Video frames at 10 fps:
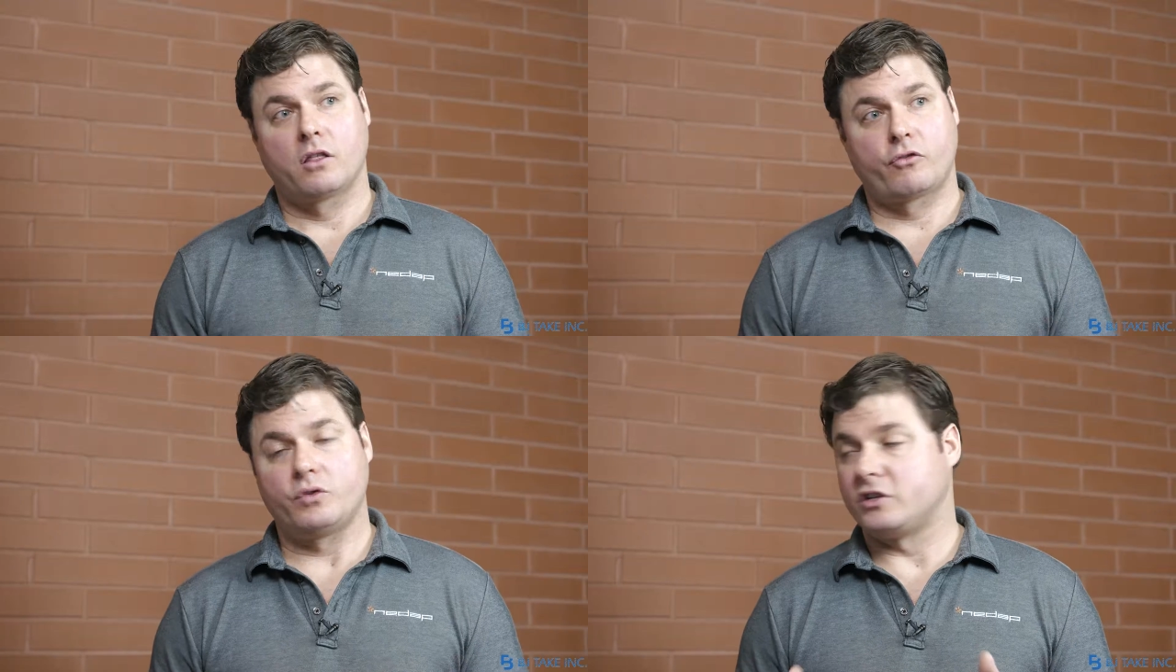
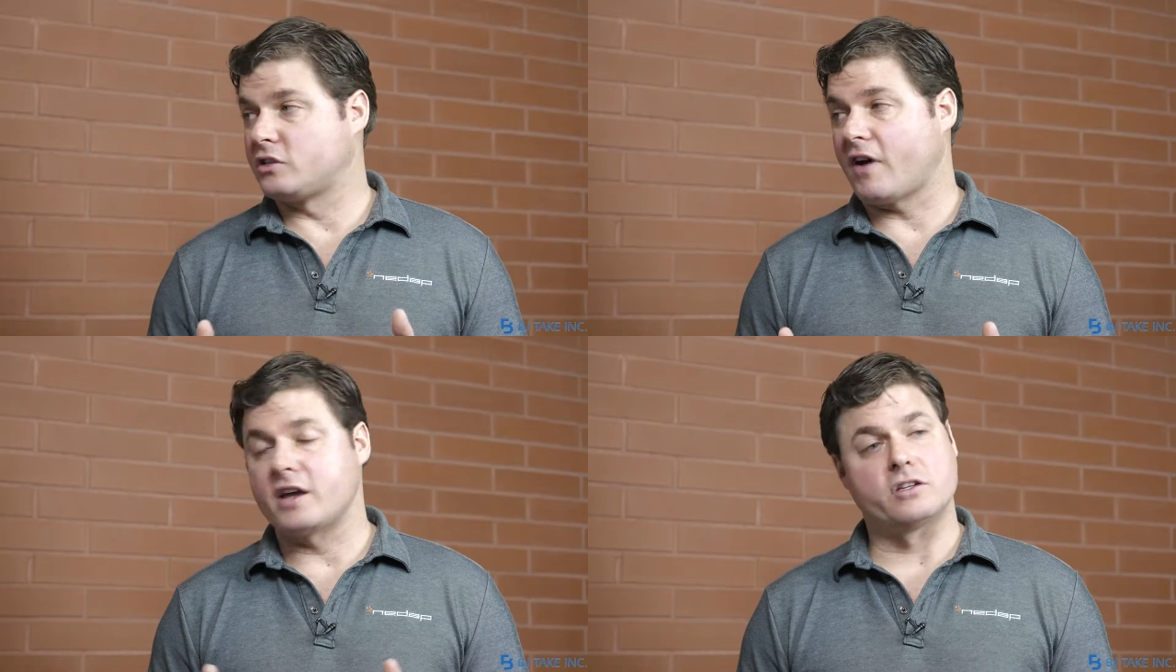through these
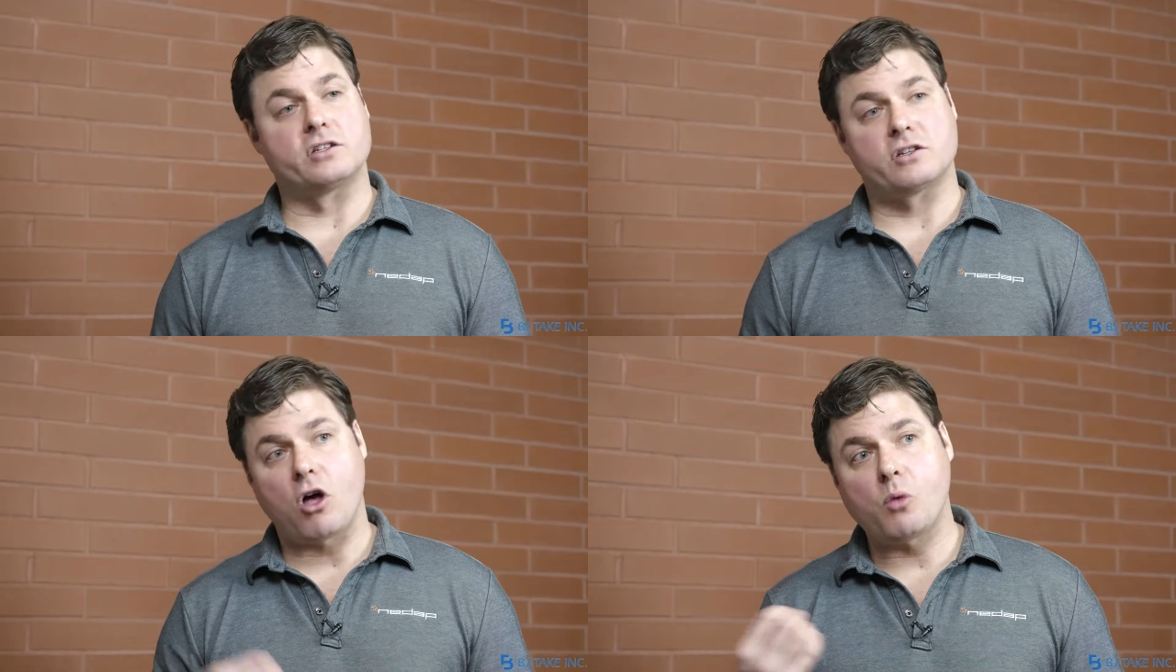devices
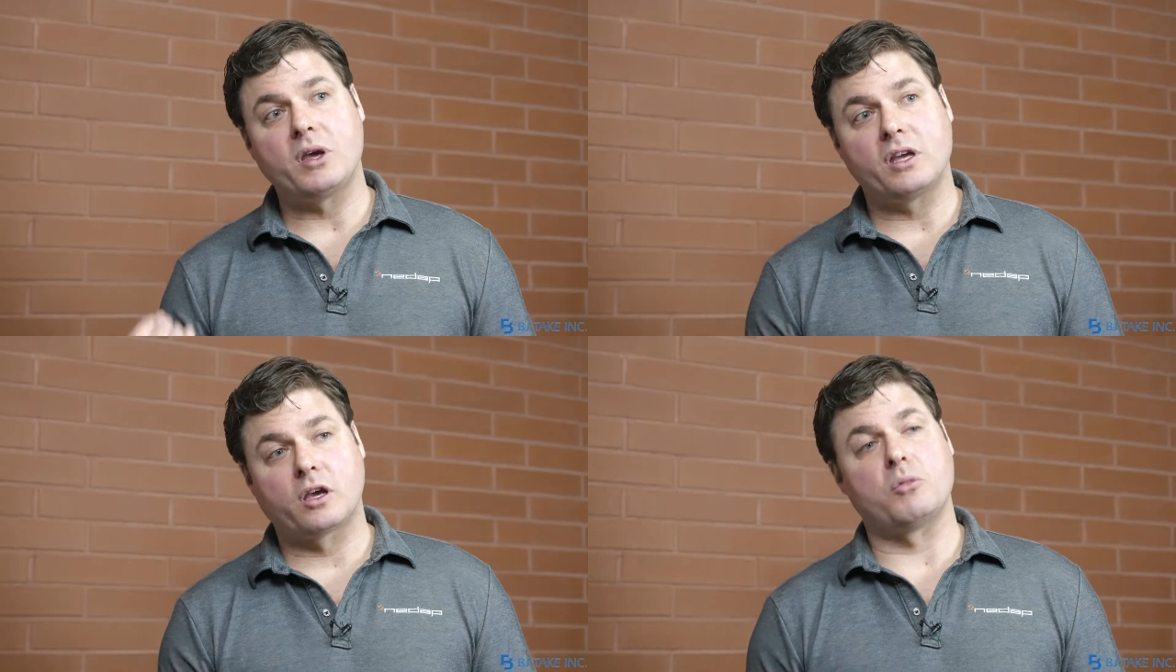is all
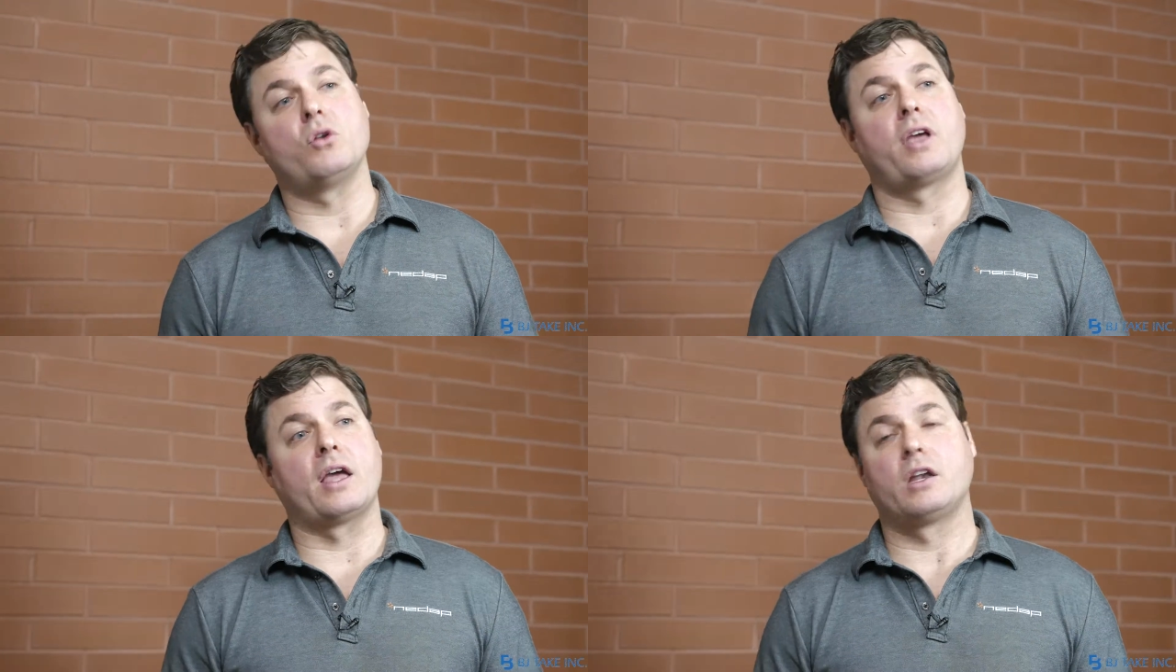being
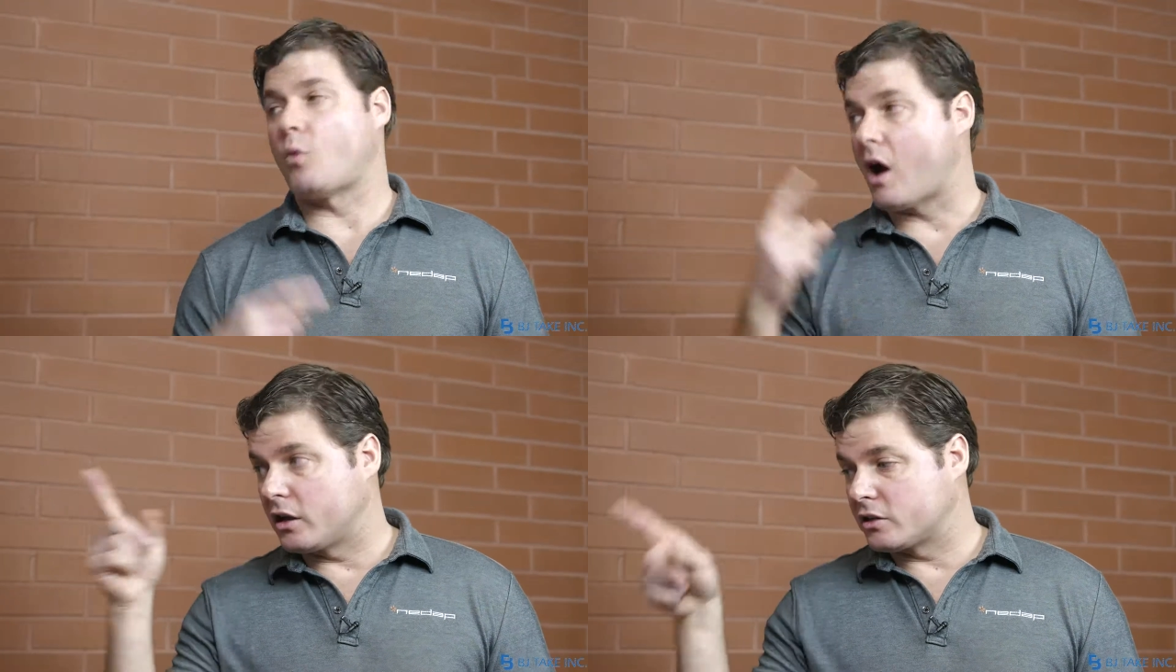communicated
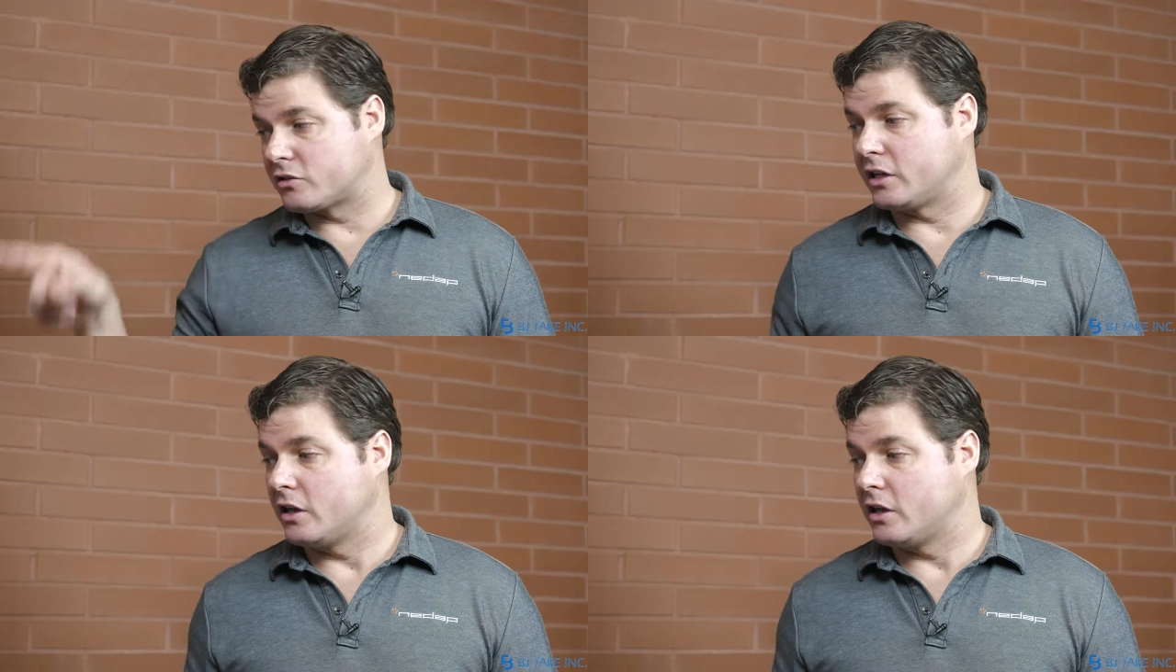wirelessly